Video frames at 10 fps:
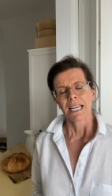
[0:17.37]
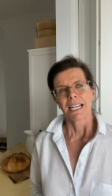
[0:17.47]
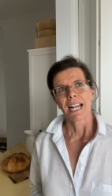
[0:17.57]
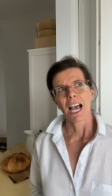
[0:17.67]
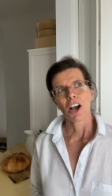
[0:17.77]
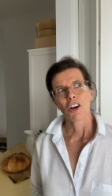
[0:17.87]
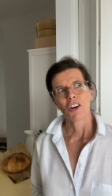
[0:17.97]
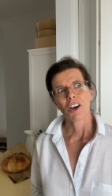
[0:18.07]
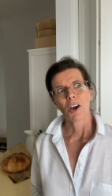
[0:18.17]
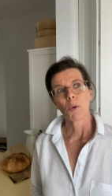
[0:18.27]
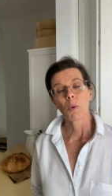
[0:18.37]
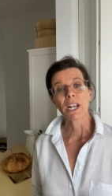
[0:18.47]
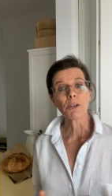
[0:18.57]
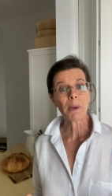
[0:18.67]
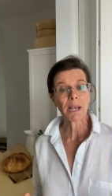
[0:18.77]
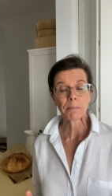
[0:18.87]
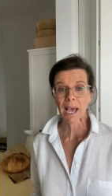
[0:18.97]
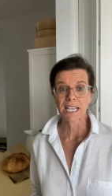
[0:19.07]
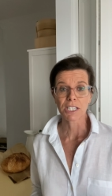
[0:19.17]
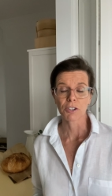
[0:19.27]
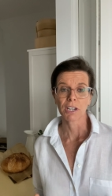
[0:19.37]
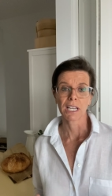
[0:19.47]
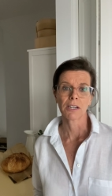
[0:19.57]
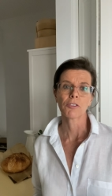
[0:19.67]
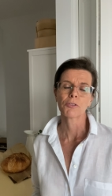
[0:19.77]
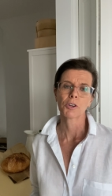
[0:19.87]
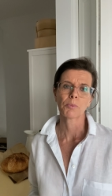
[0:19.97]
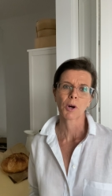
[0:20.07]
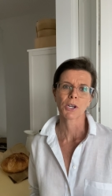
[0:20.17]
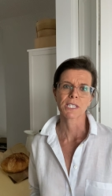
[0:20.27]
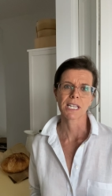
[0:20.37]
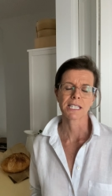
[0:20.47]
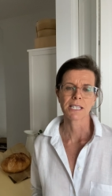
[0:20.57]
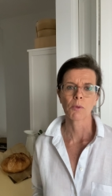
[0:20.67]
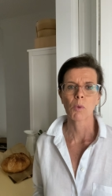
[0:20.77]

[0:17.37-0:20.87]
Now, when you make pastry in a food processor,